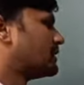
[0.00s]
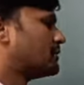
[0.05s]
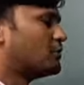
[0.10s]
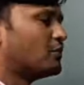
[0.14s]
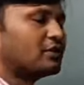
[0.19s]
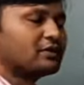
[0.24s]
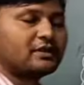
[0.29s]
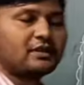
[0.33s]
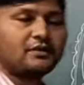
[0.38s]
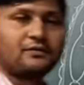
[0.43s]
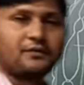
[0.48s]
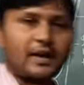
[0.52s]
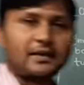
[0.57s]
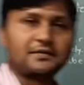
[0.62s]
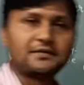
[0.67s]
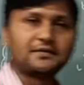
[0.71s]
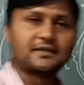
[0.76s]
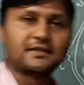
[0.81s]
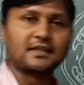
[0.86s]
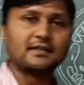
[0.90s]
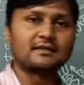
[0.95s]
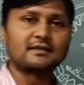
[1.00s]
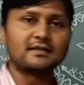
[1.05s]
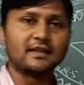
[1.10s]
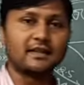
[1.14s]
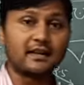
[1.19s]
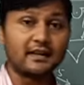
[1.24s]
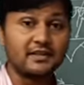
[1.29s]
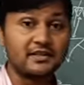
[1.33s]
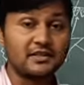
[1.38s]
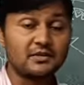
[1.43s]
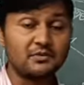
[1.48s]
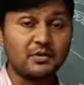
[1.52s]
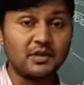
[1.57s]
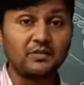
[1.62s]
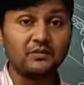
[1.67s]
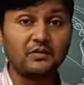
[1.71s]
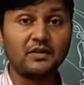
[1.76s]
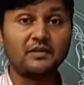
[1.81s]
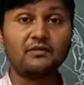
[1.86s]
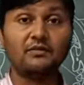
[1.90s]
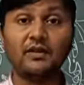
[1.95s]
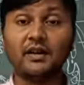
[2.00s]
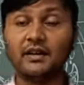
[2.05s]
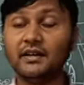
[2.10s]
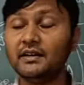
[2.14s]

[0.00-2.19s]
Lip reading: more than 5 cells arranged in between one